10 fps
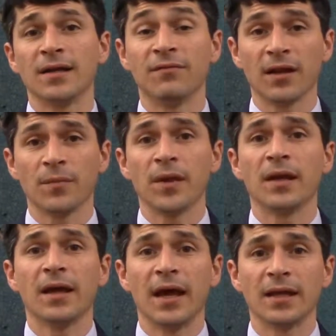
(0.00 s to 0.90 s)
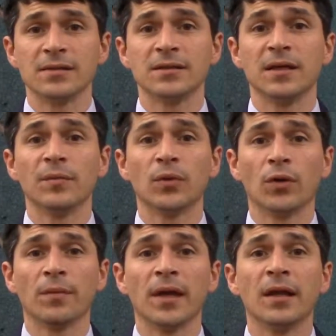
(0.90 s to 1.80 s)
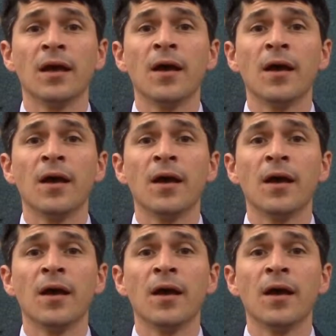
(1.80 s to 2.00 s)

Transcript: development and employment.